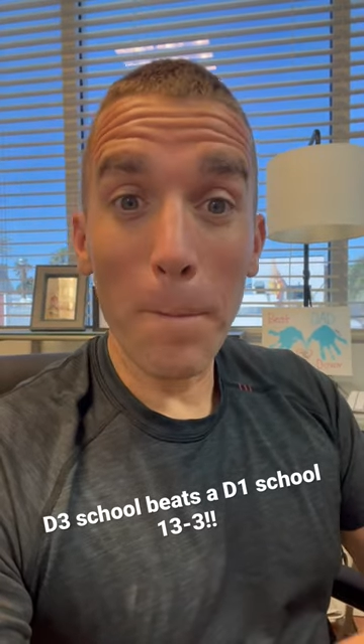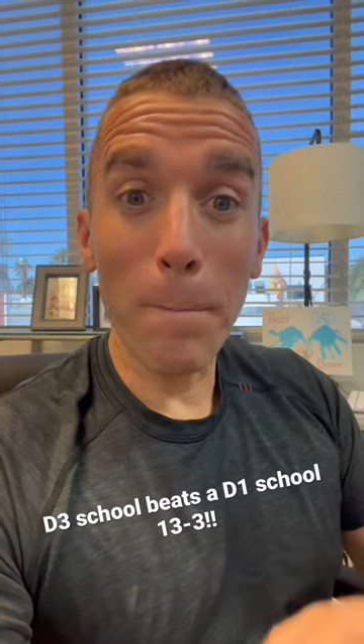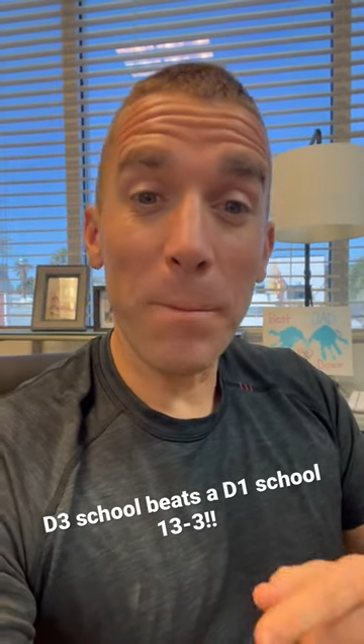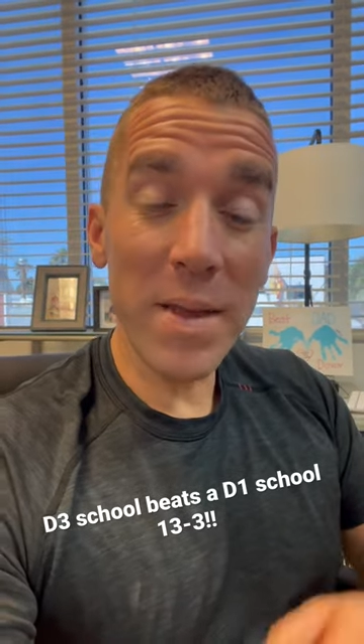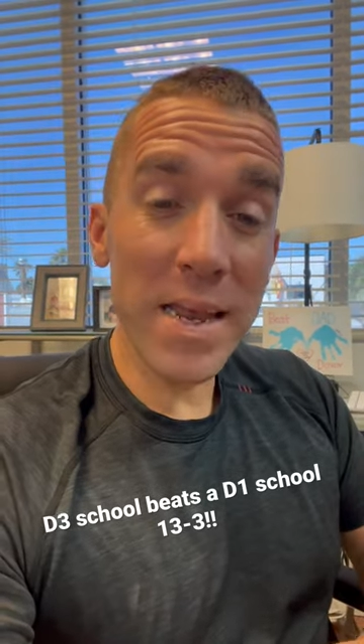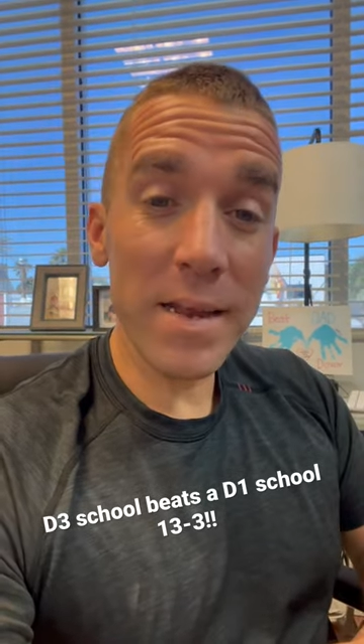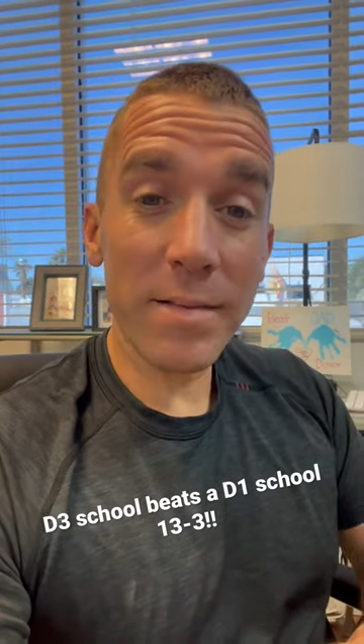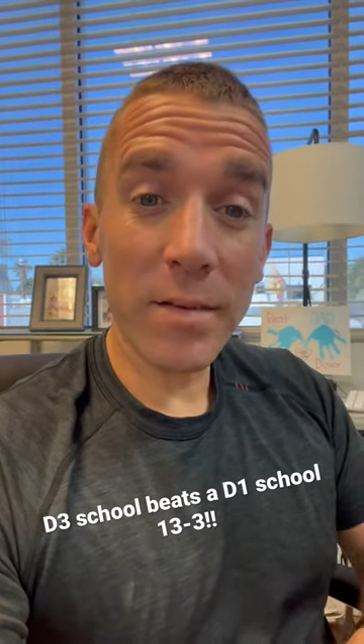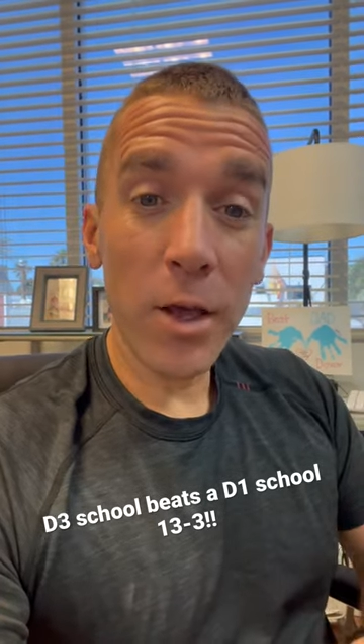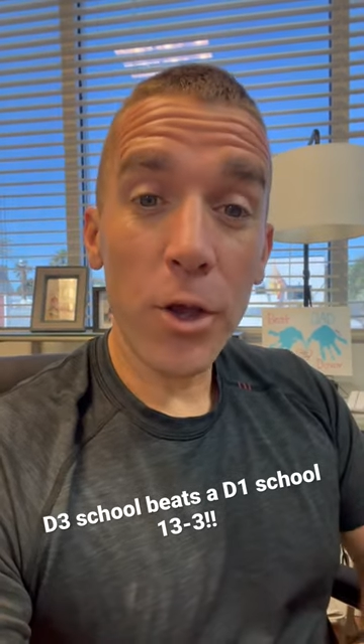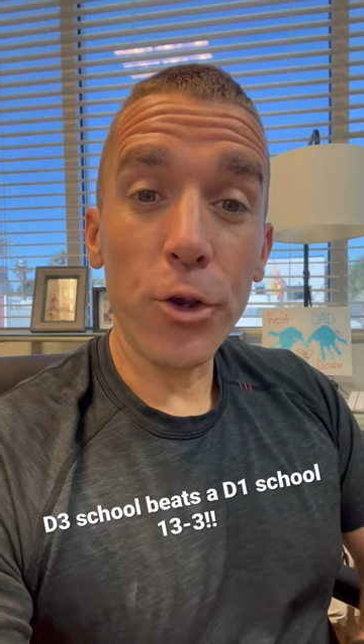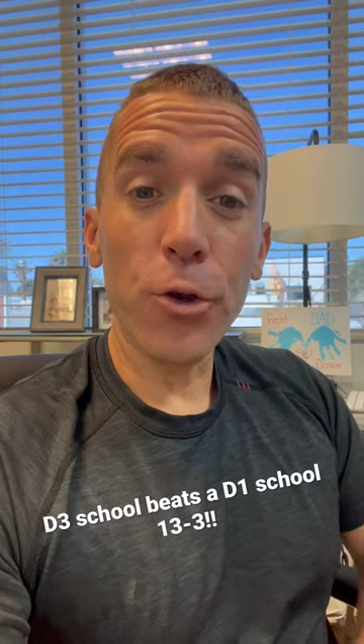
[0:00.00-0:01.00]
beat
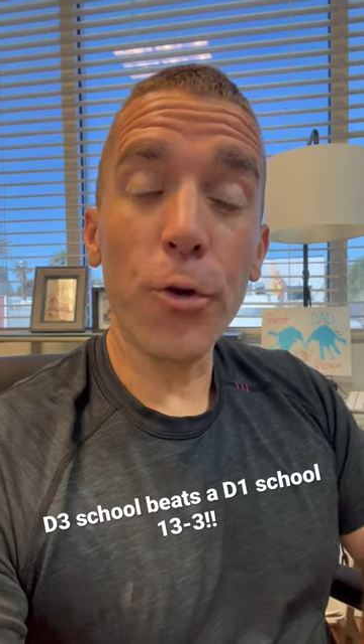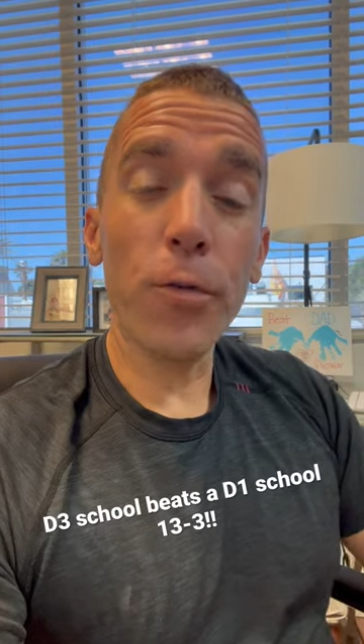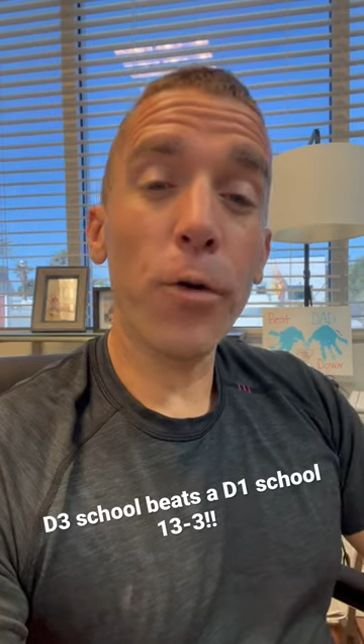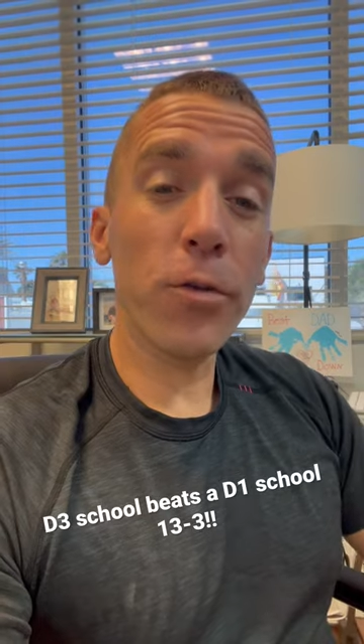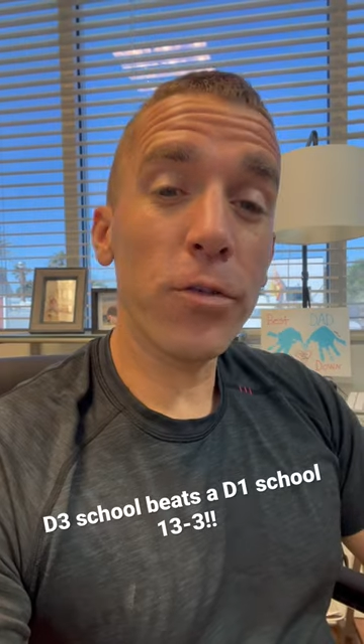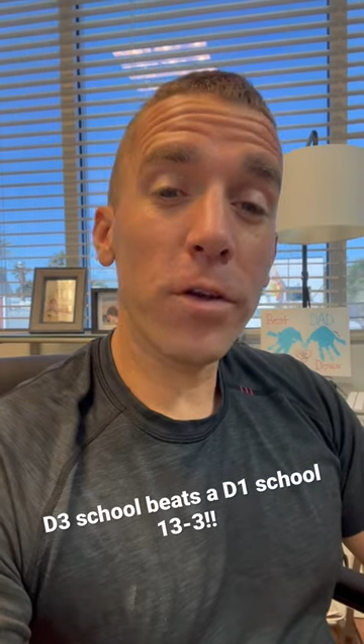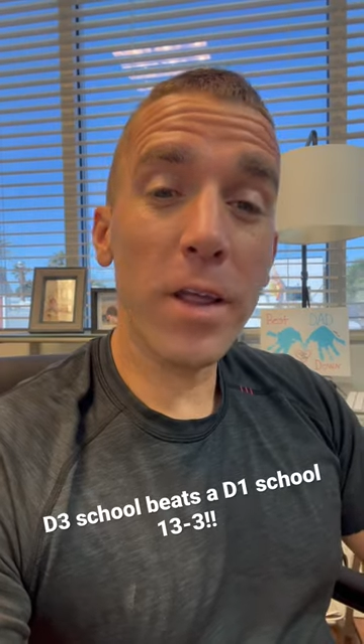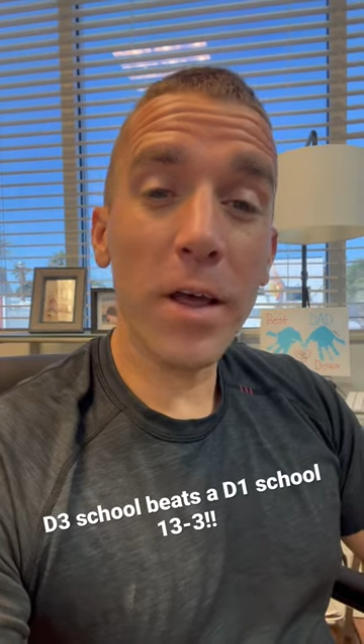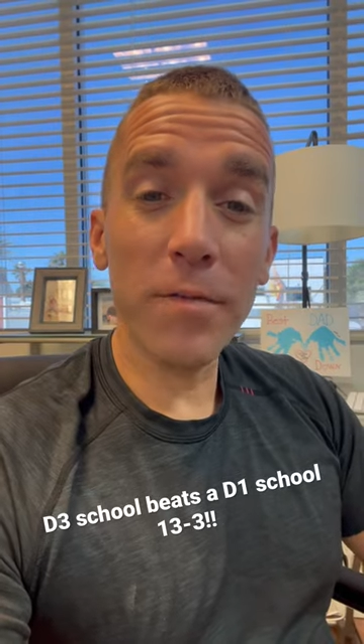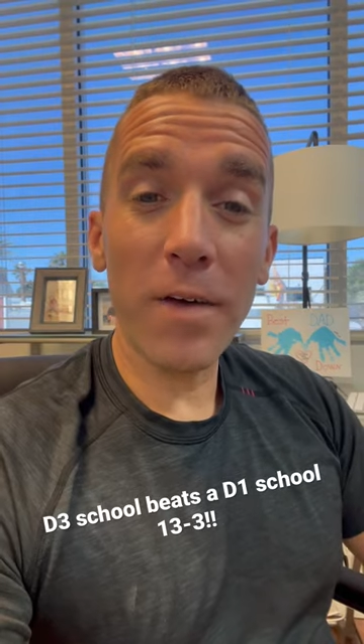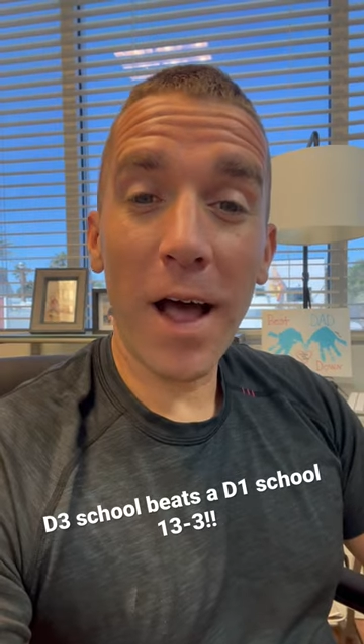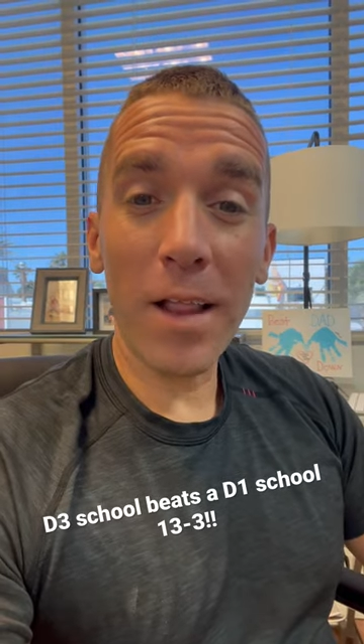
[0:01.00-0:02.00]
University
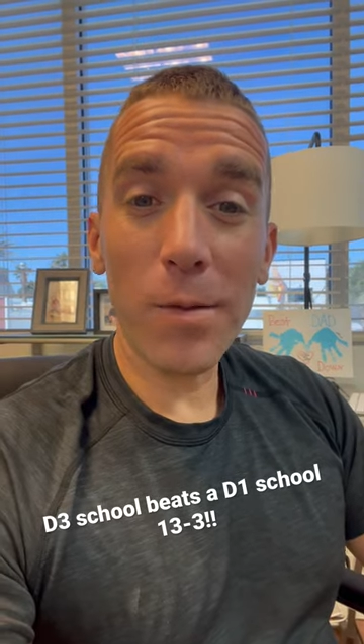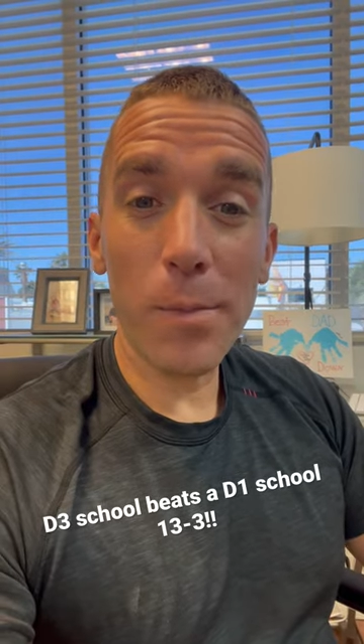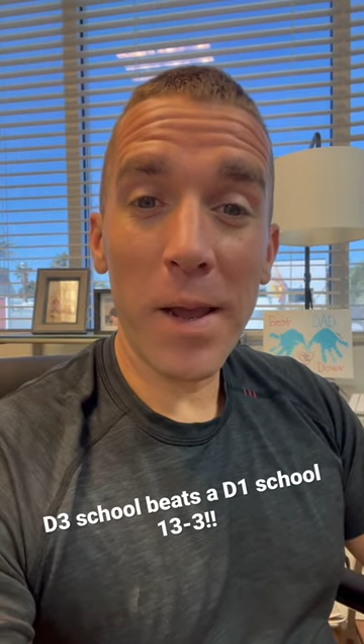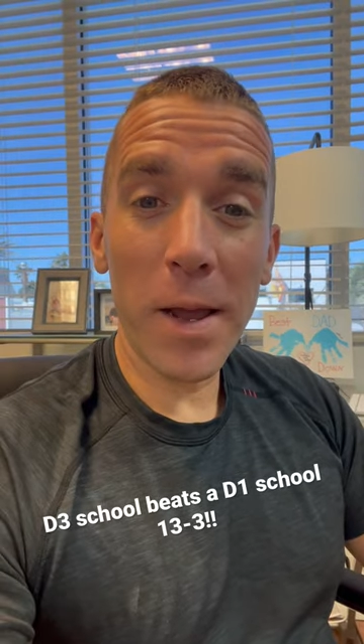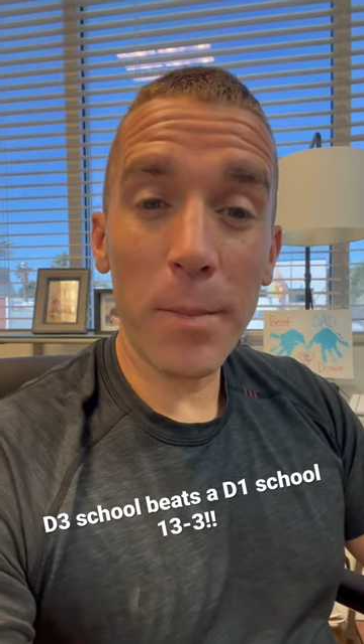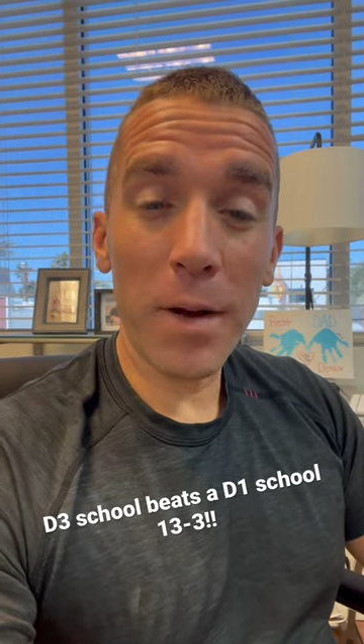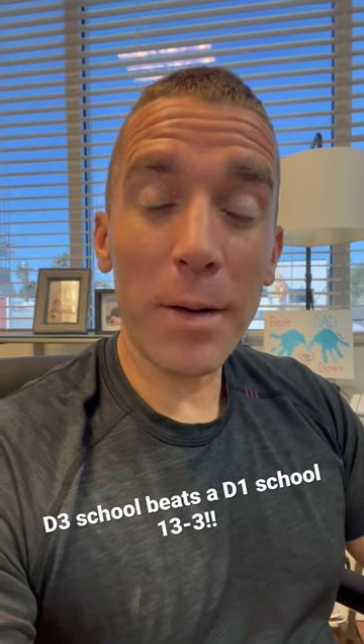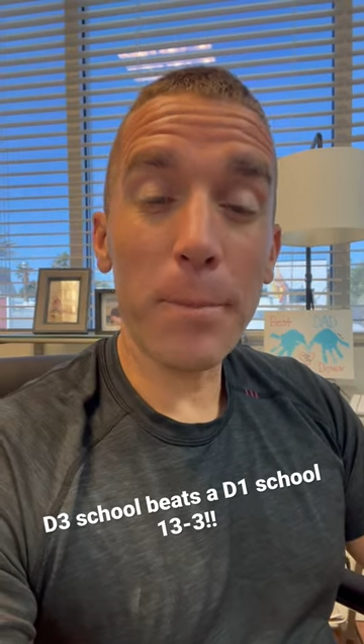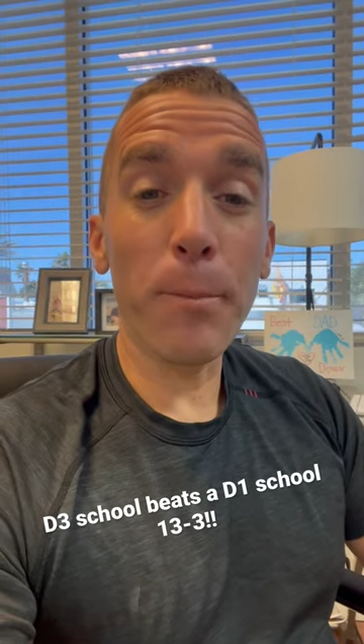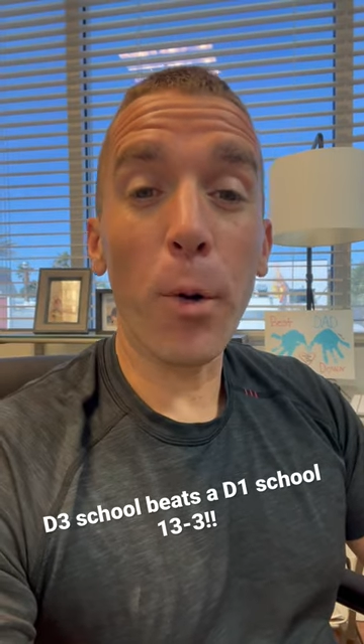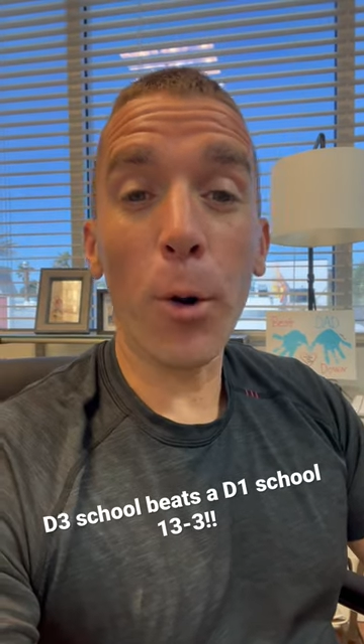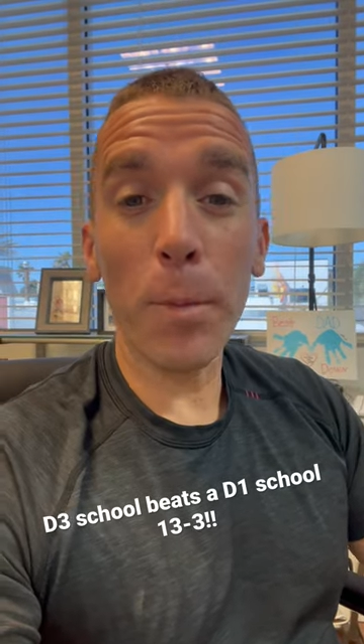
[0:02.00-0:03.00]
of Alabama
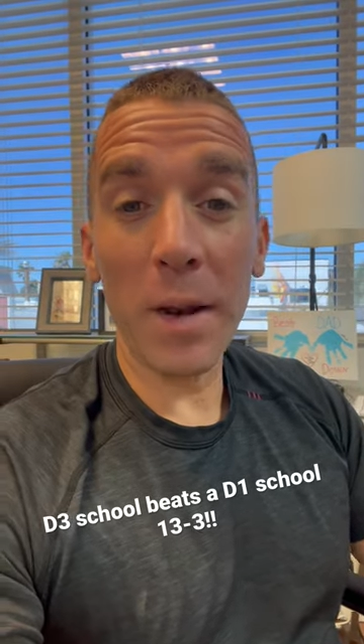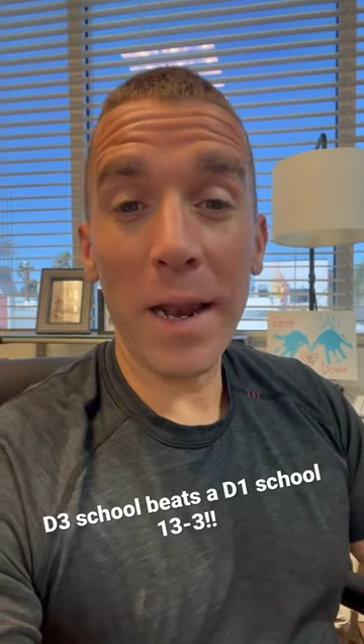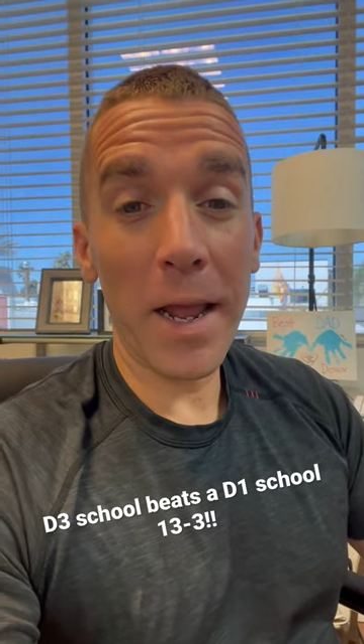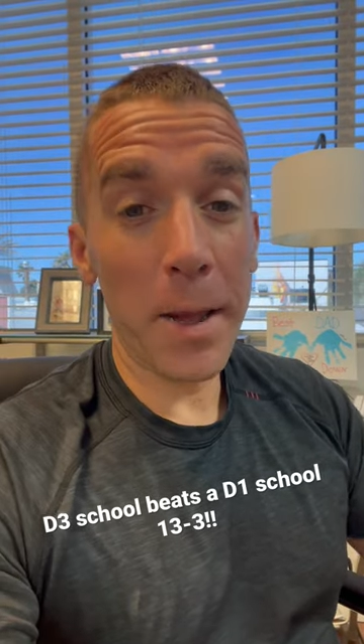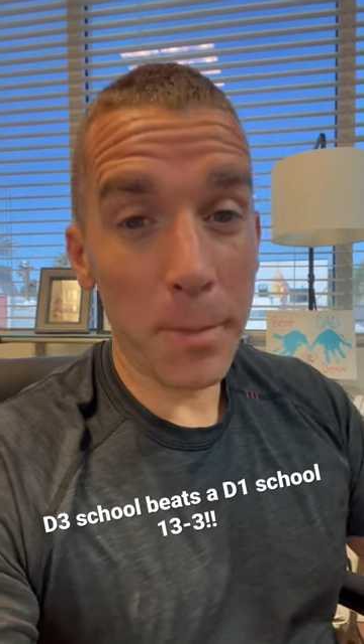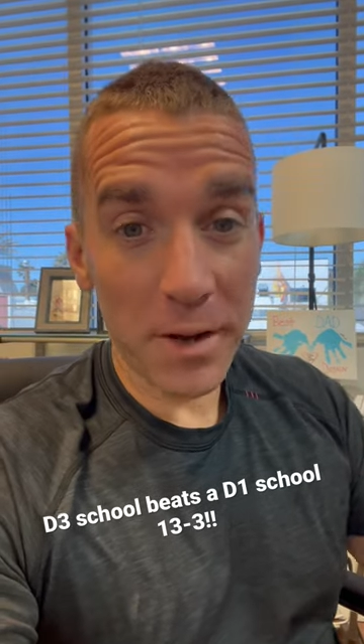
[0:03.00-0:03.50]
Birmingham,